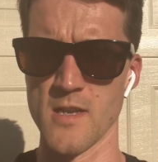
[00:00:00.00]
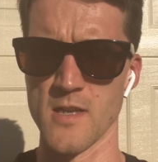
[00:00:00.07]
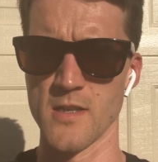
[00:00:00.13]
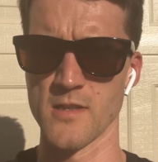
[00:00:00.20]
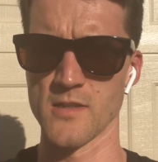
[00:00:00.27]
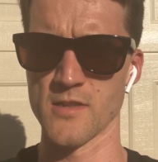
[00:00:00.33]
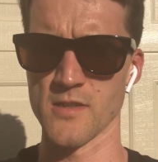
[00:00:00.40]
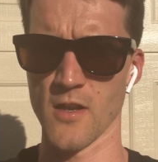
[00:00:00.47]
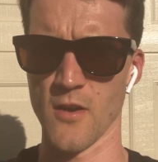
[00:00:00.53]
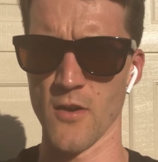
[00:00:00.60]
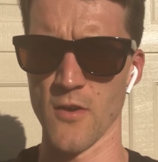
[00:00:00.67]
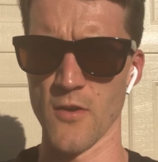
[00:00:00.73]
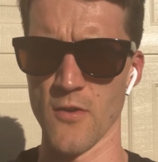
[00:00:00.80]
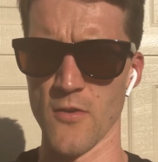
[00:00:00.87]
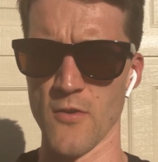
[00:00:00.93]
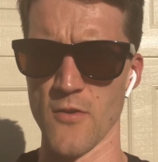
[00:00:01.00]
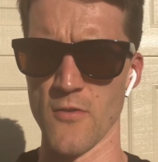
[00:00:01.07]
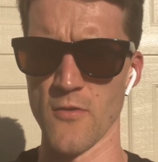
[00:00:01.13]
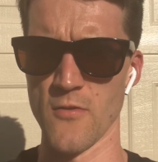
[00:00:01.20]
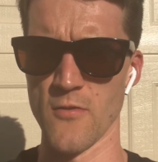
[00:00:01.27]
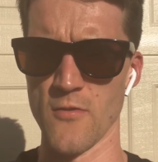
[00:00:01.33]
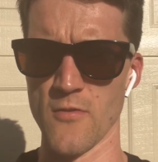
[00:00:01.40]

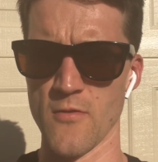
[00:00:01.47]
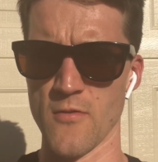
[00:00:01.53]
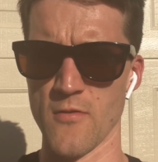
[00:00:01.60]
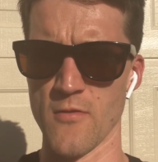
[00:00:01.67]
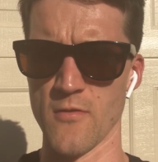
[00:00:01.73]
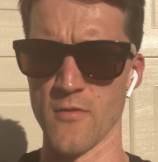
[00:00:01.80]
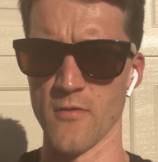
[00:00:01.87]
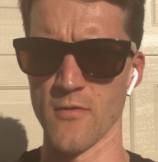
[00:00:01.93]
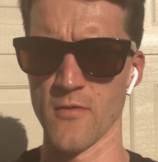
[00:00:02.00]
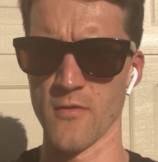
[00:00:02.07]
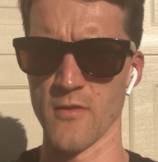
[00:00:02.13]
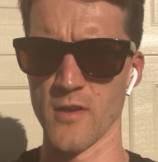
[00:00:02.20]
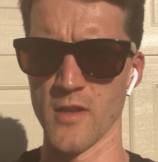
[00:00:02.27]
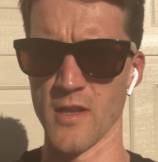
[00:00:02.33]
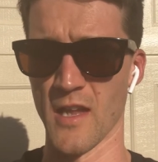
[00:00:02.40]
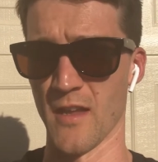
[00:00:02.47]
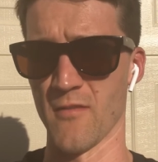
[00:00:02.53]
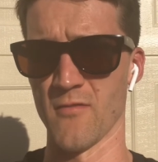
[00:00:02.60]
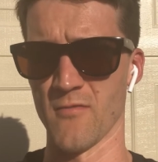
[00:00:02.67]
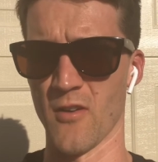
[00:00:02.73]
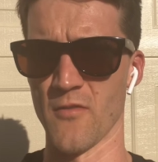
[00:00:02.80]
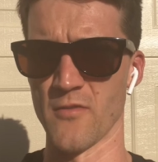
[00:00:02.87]
So yeah,
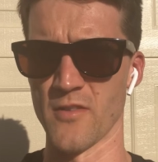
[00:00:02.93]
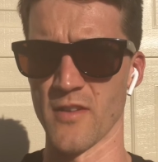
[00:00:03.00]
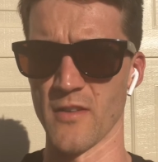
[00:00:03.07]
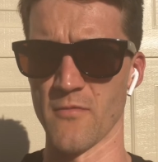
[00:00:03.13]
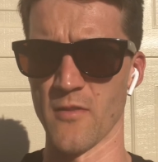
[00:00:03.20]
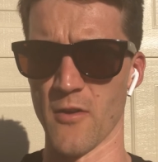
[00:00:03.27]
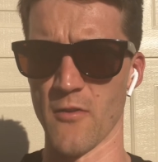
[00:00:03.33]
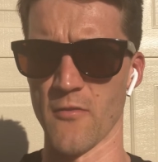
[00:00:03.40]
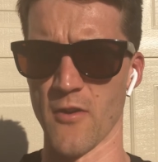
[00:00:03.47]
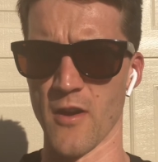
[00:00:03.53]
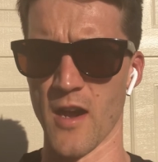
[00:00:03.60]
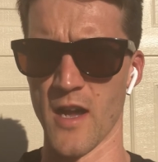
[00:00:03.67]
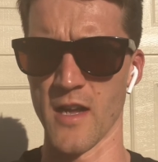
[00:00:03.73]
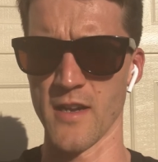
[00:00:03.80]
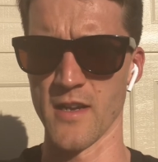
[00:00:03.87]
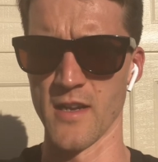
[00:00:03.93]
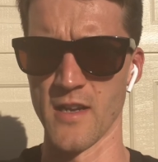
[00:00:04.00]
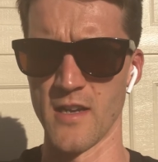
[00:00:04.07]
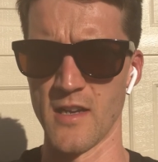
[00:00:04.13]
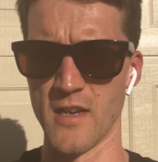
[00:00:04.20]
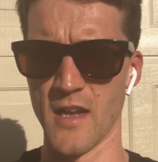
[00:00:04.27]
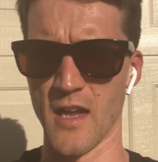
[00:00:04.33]
obviously very, very hard,
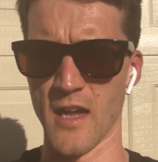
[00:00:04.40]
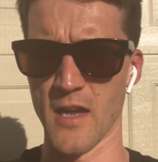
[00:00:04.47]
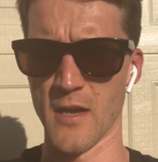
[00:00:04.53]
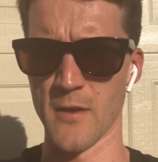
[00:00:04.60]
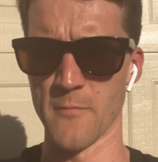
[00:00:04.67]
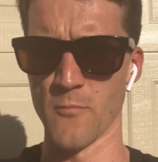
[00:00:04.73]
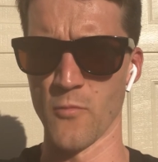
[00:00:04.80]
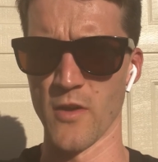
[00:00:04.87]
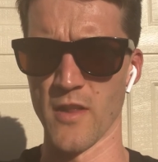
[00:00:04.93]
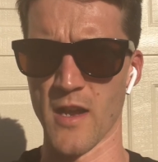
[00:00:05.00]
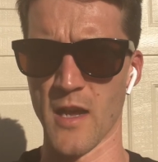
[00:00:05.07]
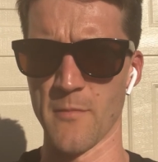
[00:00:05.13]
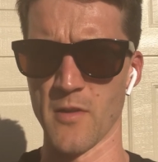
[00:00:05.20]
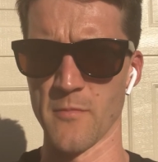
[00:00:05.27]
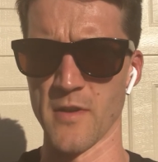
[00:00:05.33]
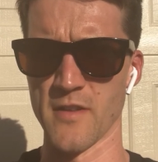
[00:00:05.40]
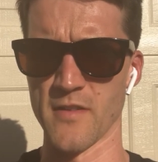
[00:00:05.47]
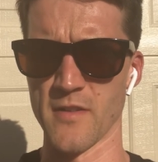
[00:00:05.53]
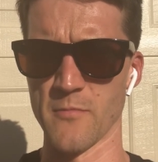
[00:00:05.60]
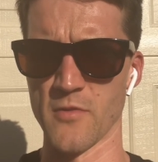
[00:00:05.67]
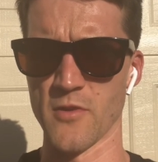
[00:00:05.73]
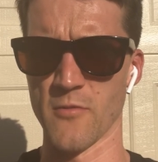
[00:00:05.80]
with a couple of
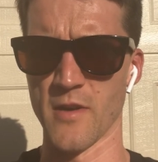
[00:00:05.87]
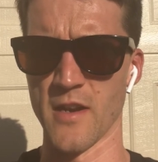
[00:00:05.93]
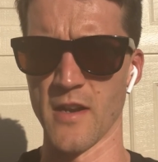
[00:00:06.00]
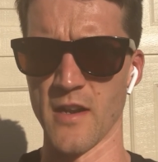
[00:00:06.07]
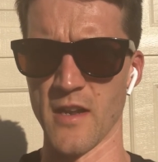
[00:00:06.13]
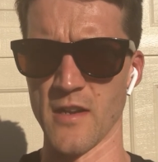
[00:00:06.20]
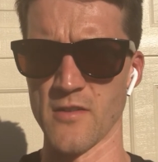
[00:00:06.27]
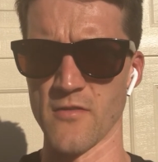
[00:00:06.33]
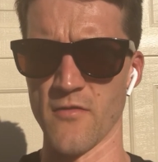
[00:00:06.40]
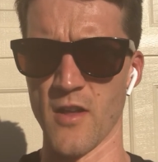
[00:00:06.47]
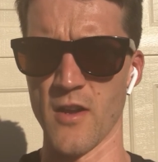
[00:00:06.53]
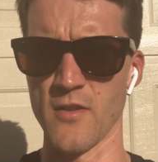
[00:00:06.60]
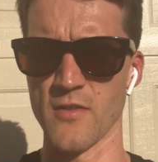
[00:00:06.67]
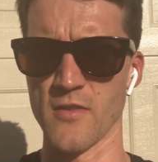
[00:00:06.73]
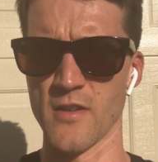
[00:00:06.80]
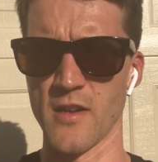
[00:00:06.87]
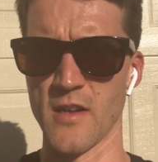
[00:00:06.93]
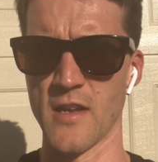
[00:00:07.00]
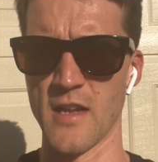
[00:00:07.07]
minutes in between each of those.